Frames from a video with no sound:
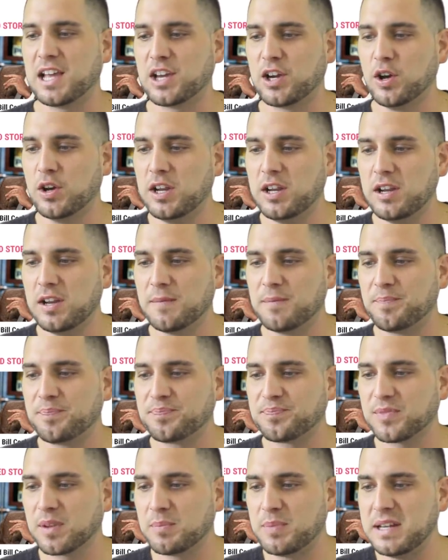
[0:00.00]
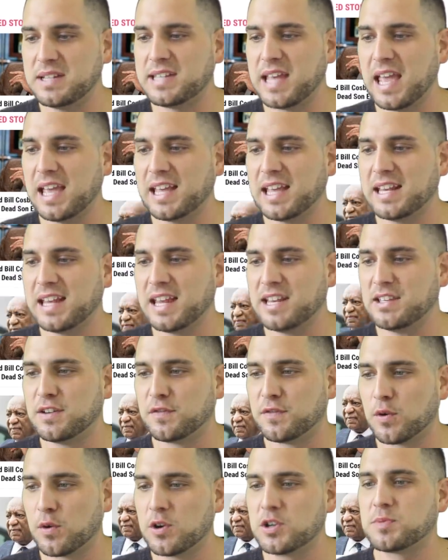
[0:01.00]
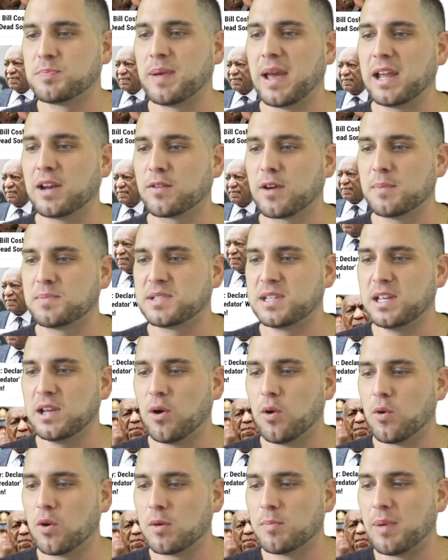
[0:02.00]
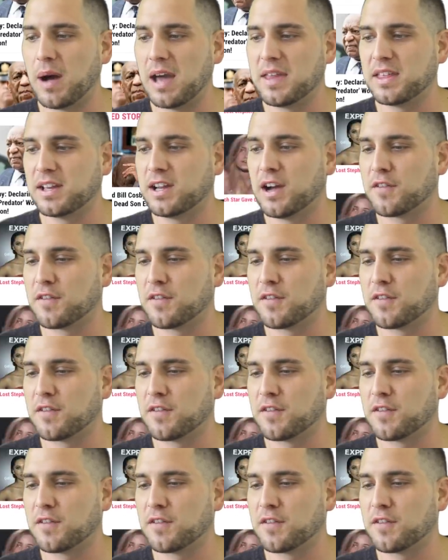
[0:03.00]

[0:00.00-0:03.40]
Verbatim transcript: it couldn't be taken in divorce, bankruptcy, or by the